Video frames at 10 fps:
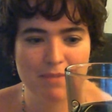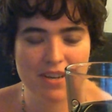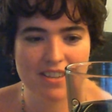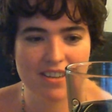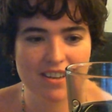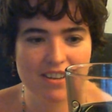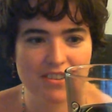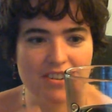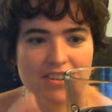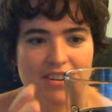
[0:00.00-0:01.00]
the
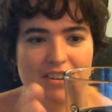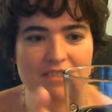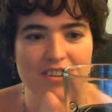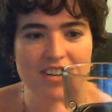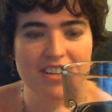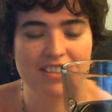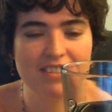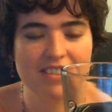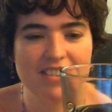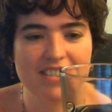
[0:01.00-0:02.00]
other over it.
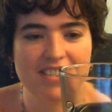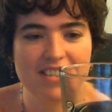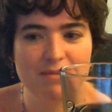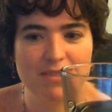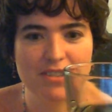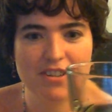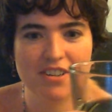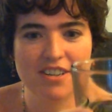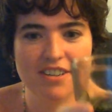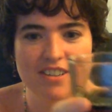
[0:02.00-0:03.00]
Let's see. We'll start here.